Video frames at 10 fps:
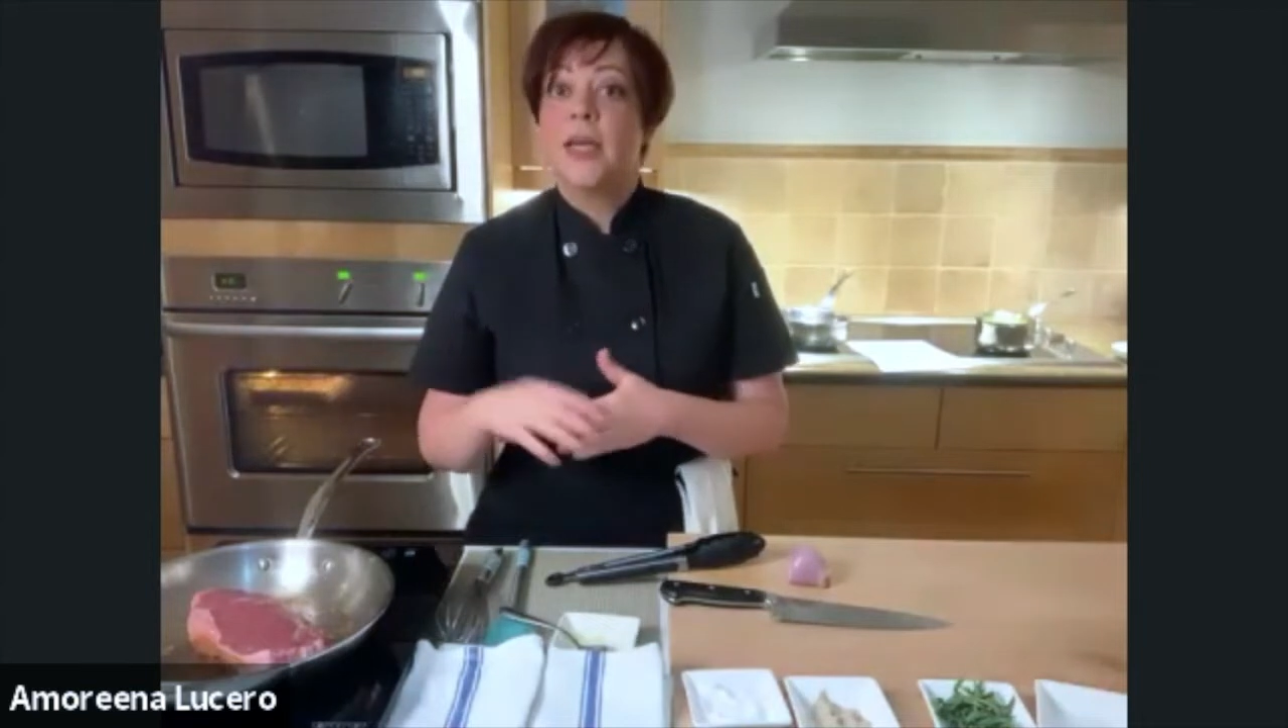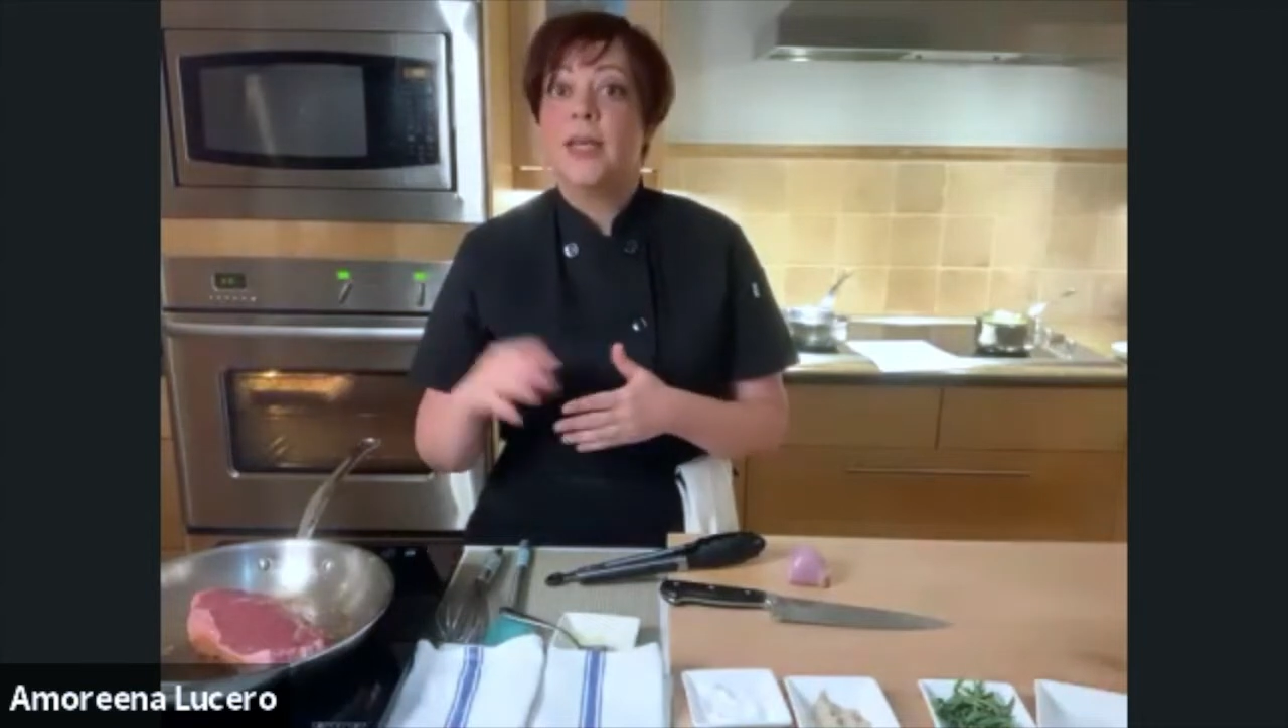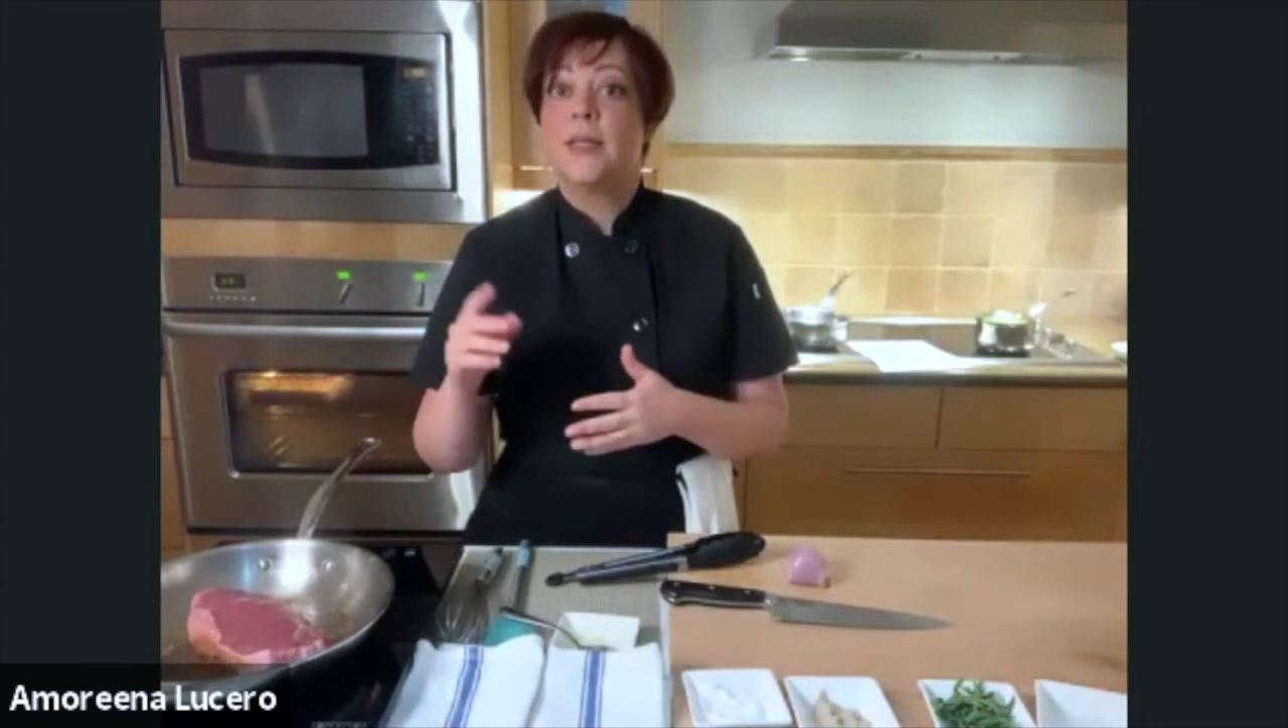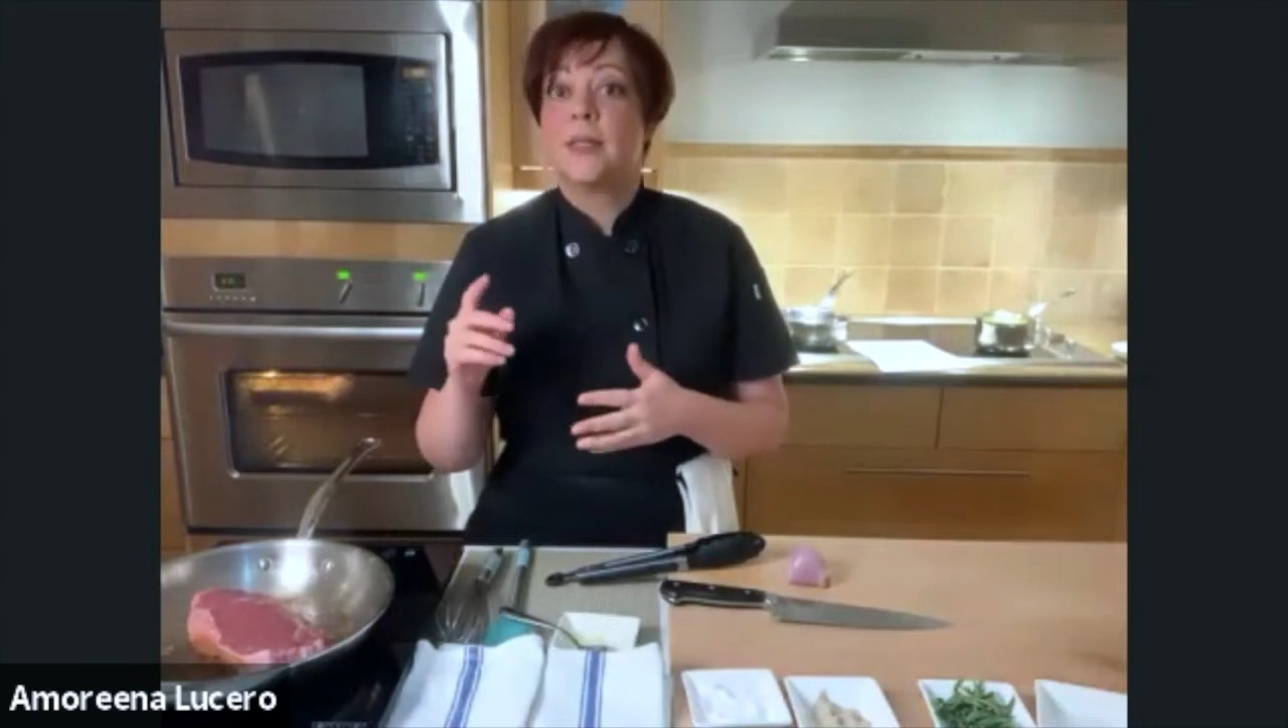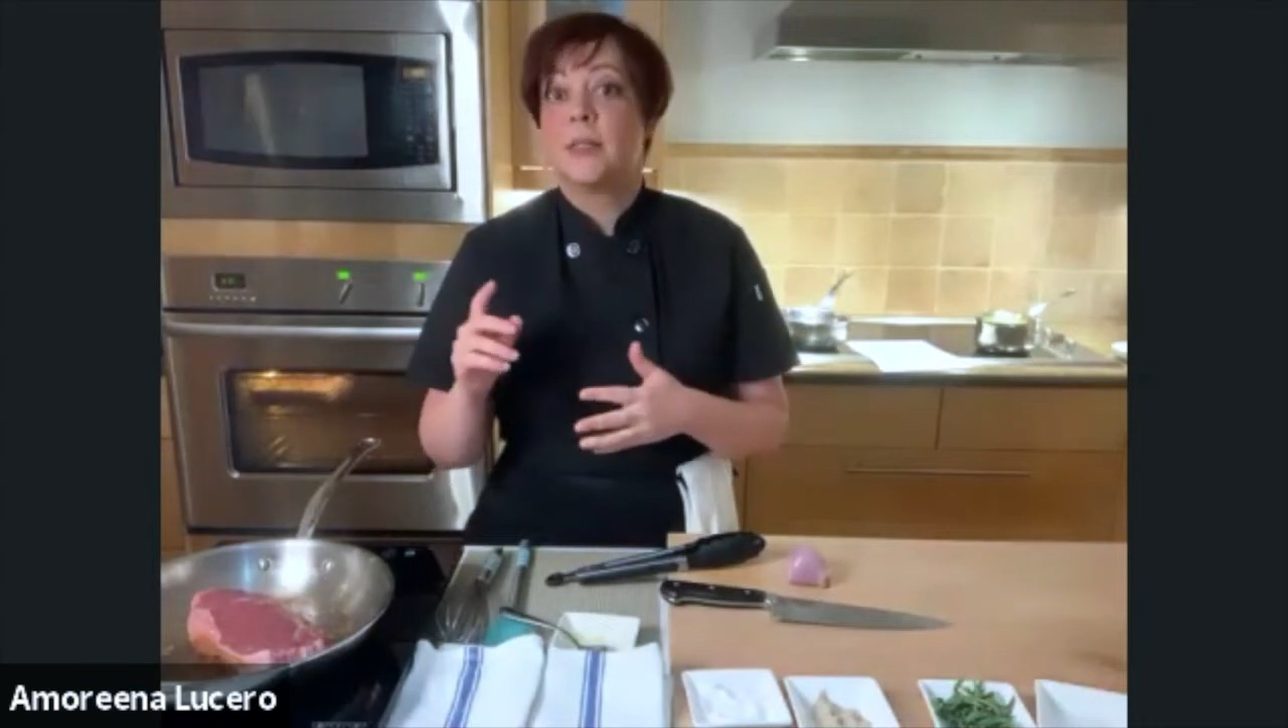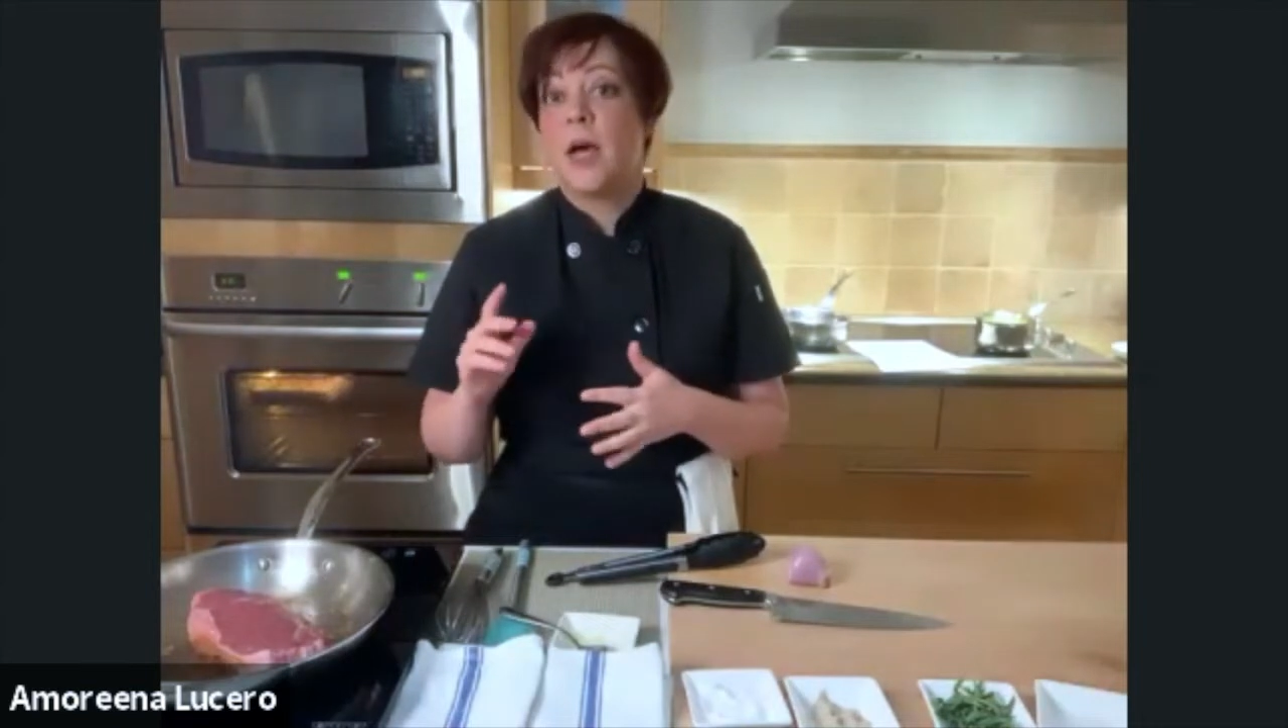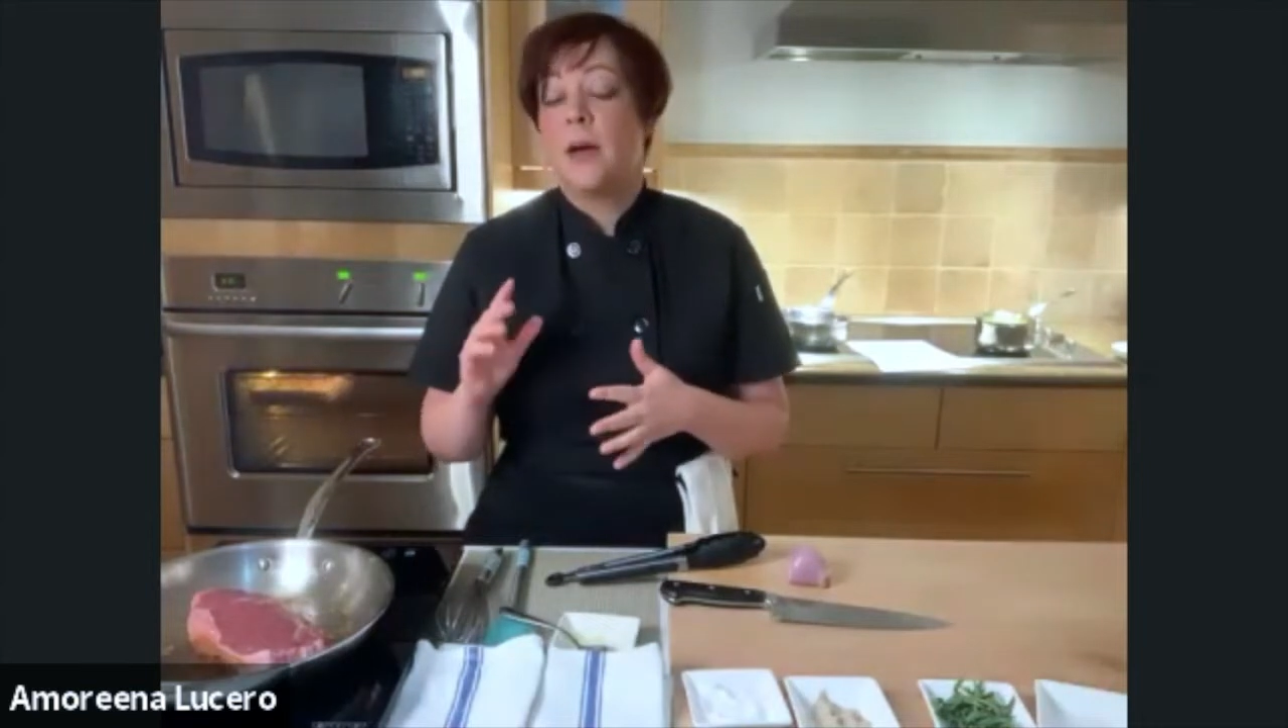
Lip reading: is